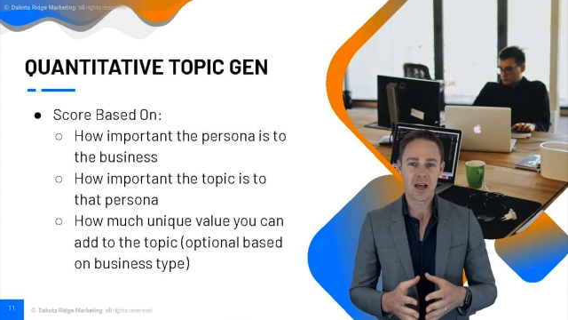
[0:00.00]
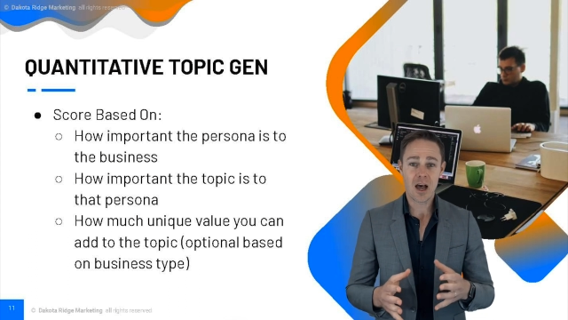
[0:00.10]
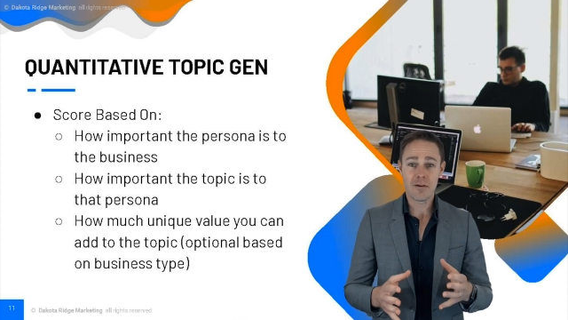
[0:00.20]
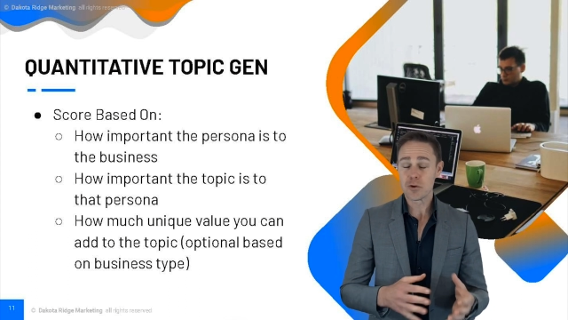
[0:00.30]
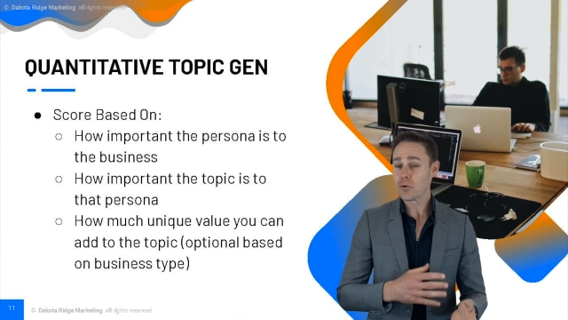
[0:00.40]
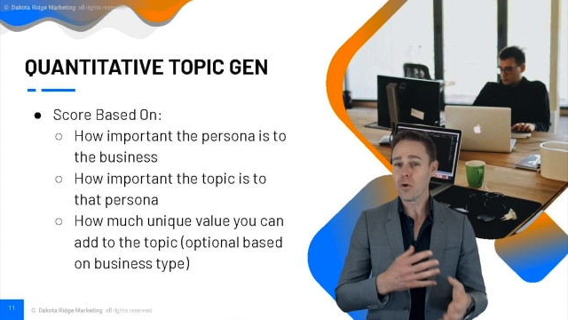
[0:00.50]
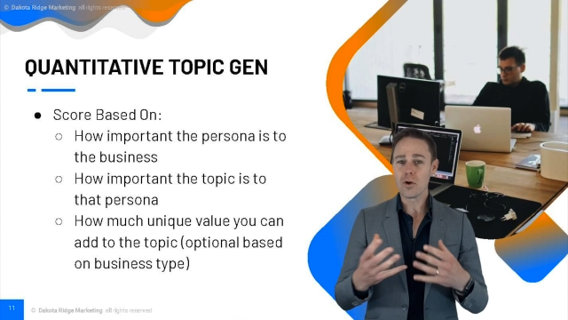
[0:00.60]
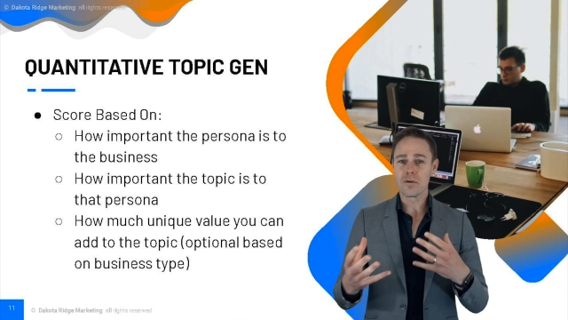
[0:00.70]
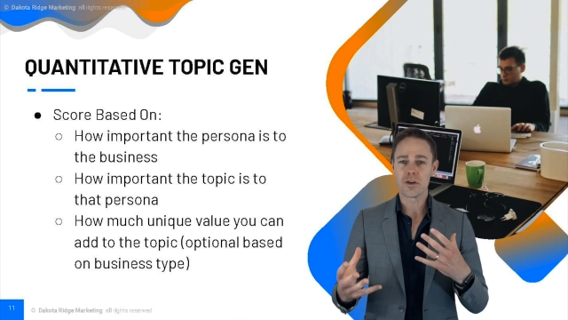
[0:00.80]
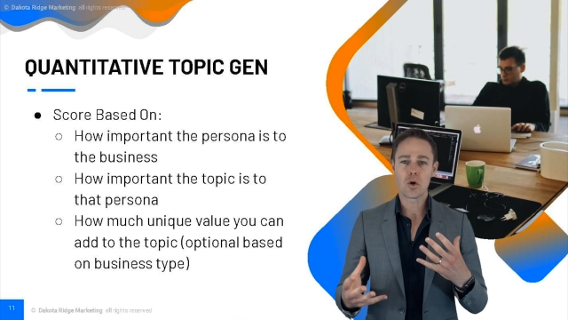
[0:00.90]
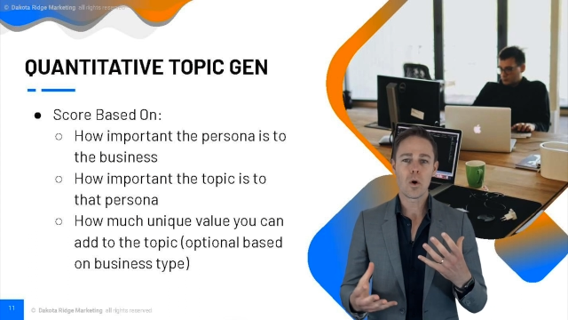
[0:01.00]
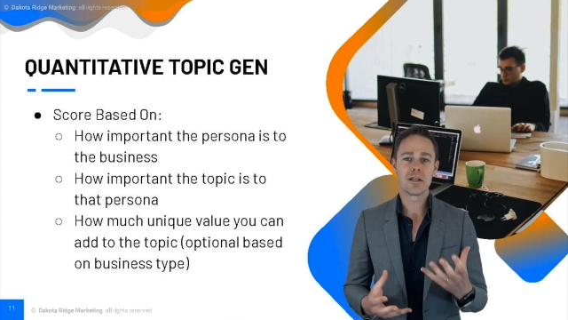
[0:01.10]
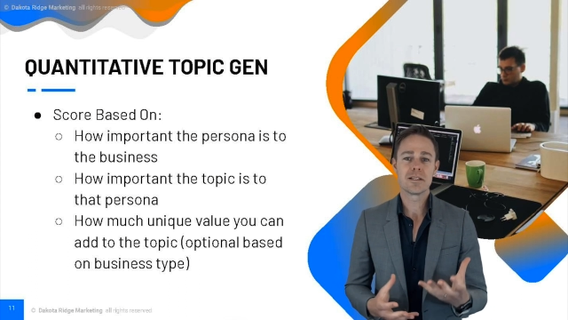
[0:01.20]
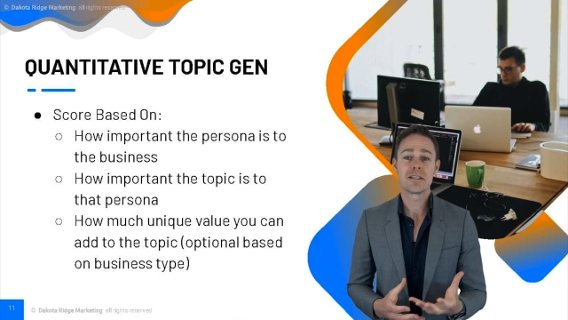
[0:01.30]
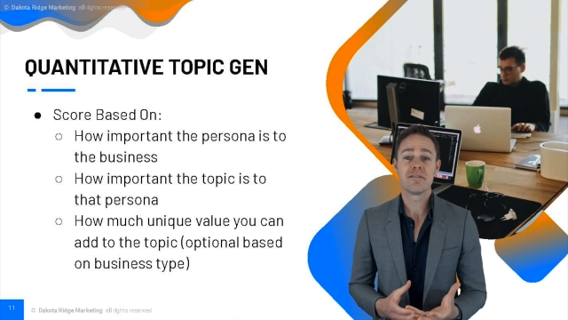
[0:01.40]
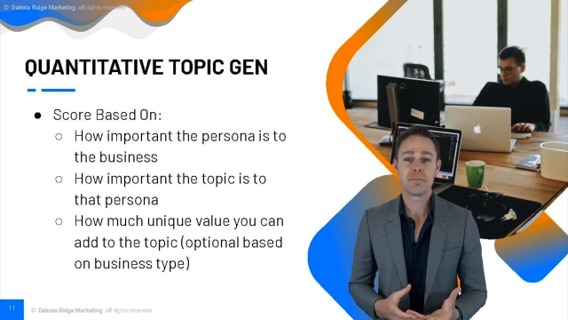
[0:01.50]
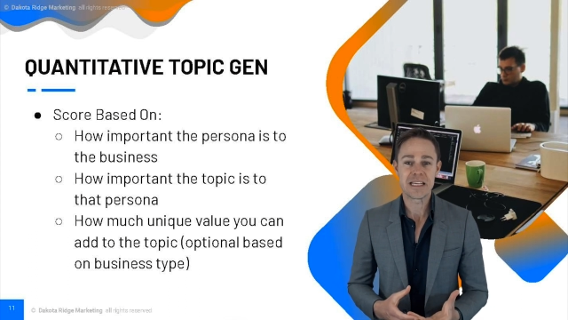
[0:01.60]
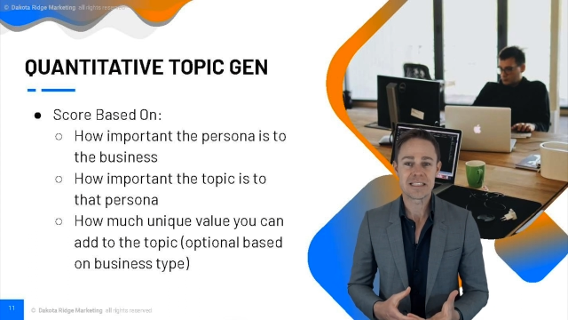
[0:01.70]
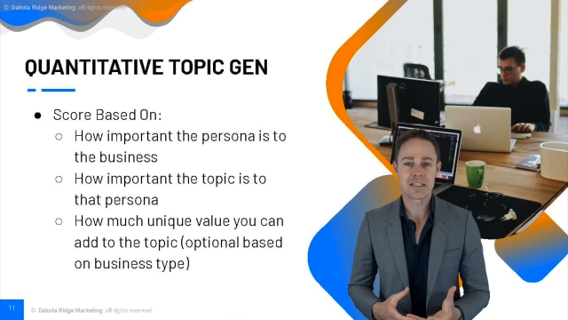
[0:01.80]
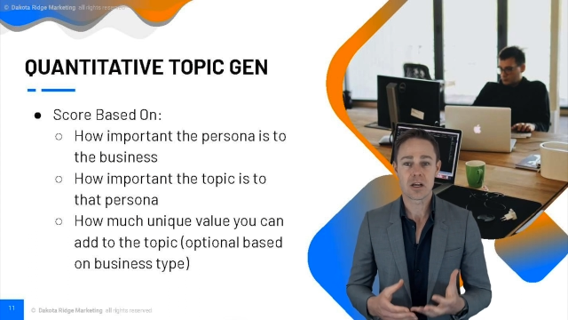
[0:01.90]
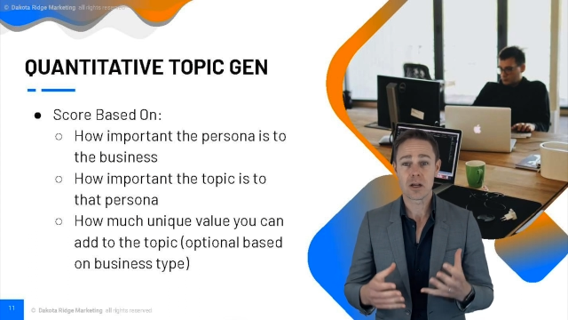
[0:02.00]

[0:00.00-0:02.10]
after all of the qualitative pieces are